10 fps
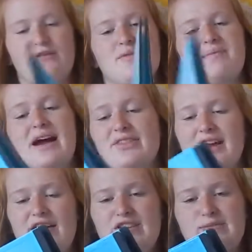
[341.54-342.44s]
for math I
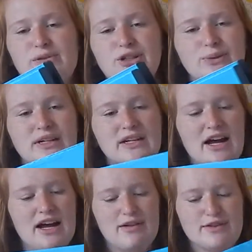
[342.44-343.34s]
have this blue
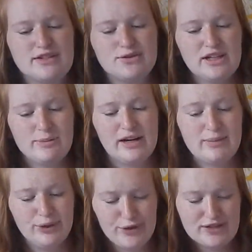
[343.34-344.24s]
one. This is a really pretty
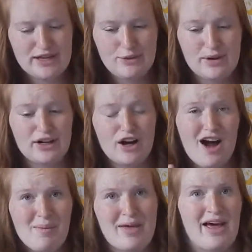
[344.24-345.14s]
blue. This is like one
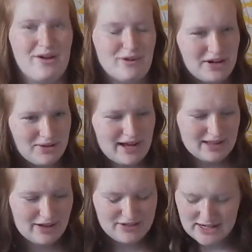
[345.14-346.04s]
caught my eye right away. I
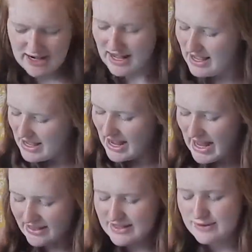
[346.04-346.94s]
loved it.
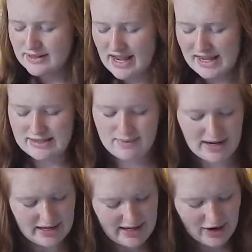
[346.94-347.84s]
And this one has
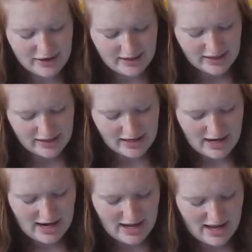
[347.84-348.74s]
my calculator
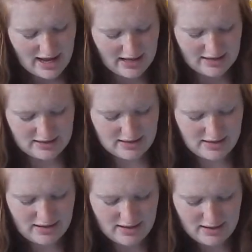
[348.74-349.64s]
and
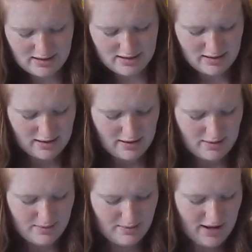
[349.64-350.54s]

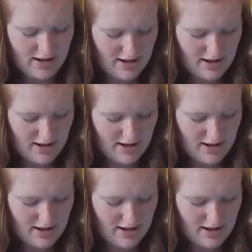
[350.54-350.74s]
my